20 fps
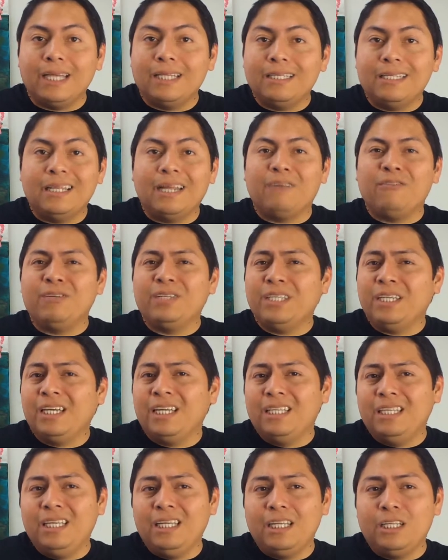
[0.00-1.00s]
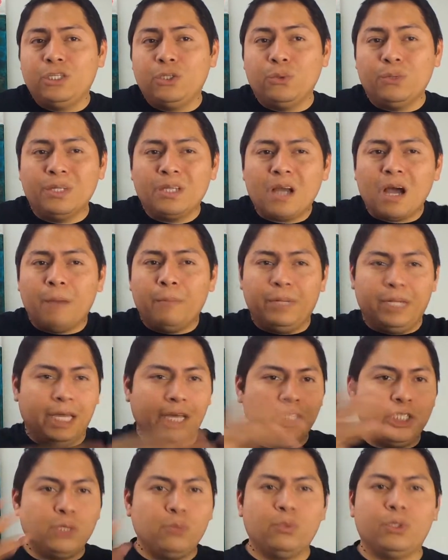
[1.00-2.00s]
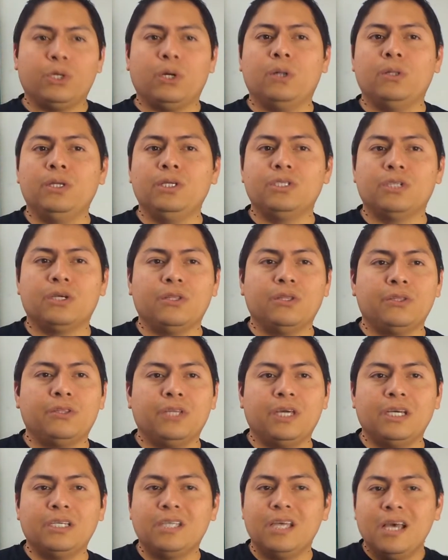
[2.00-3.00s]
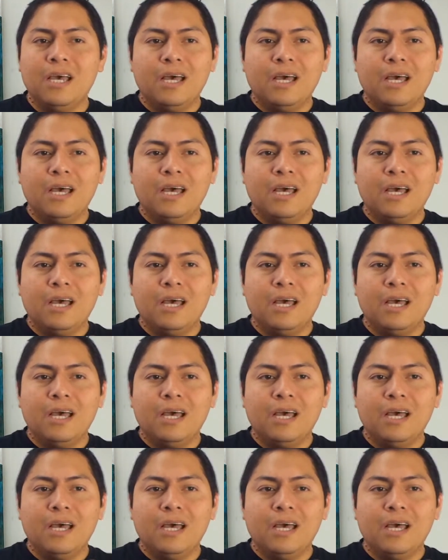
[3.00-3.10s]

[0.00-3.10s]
It did everything it needed to in combination with all these other things,